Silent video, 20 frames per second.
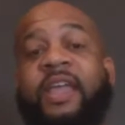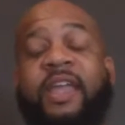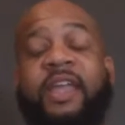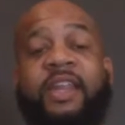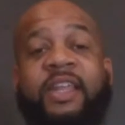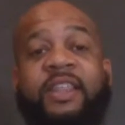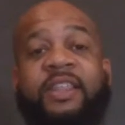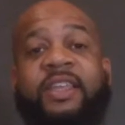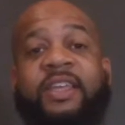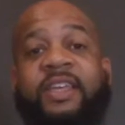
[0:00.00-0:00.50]

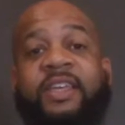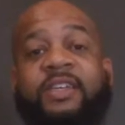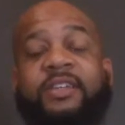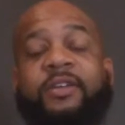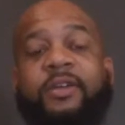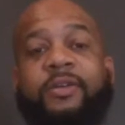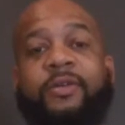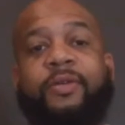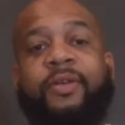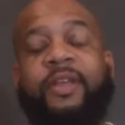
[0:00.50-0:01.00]
anything
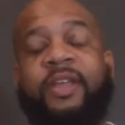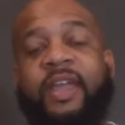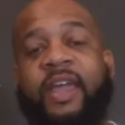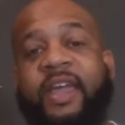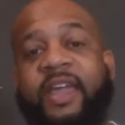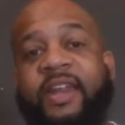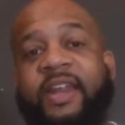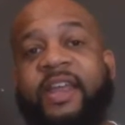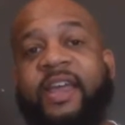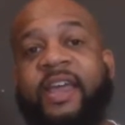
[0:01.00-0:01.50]
to
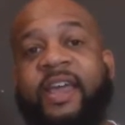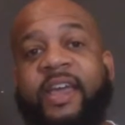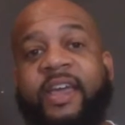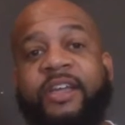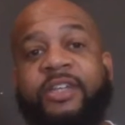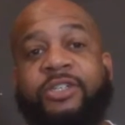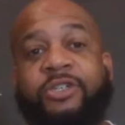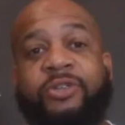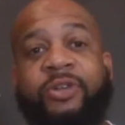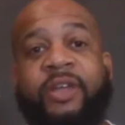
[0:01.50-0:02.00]
create
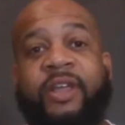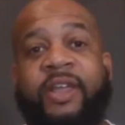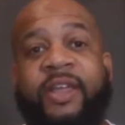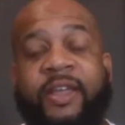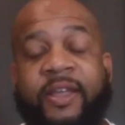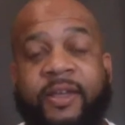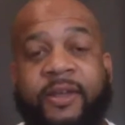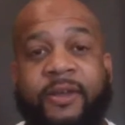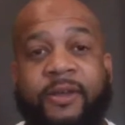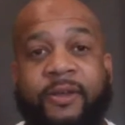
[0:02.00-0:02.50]
extra
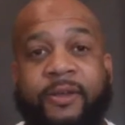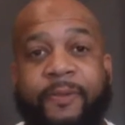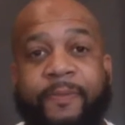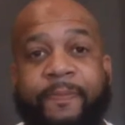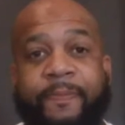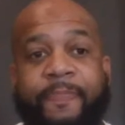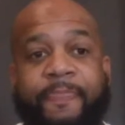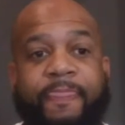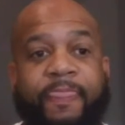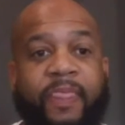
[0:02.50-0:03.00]
income.
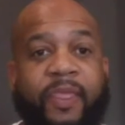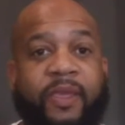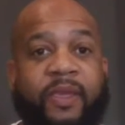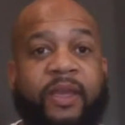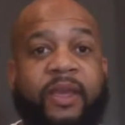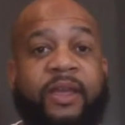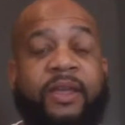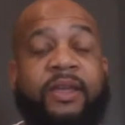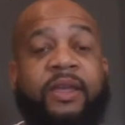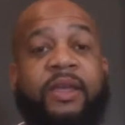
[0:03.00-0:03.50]

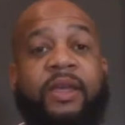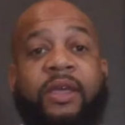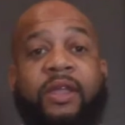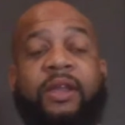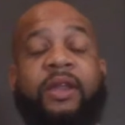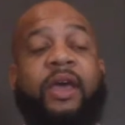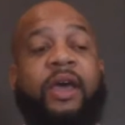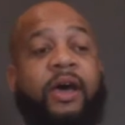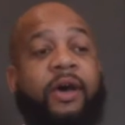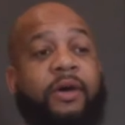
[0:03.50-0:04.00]
Okay.
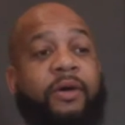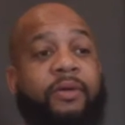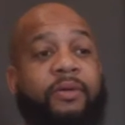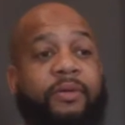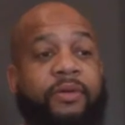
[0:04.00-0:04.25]
Now,